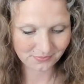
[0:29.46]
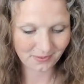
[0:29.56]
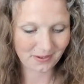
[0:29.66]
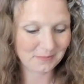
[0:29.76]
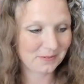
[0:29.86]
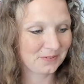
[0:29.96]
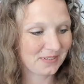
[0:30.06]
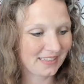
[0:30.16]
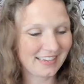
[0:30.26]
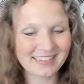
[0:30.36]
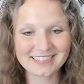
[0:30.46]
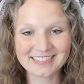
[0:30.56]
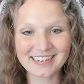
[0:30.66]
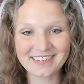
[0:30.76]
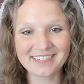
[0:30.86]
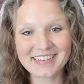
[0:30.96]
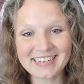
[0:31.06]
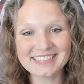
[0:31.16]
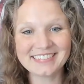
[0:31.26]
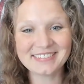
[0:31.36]
All right, I'm going to relax now and
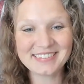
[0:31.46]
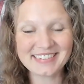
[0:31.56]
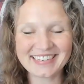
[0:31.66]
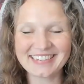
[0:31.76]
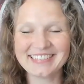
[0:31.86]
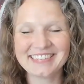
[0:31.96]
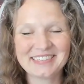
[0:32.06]
get tuned in.